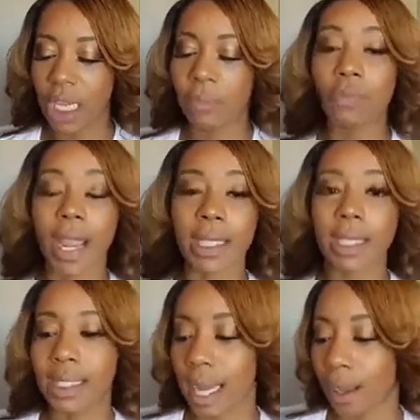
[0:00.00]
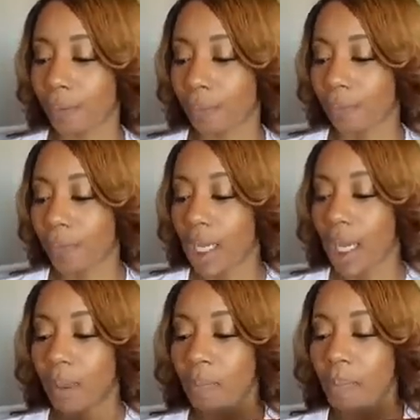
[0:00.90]
write this down.
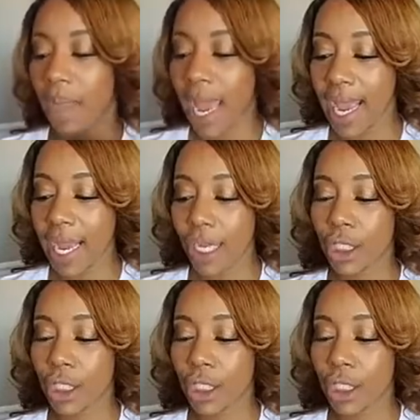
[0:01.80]
May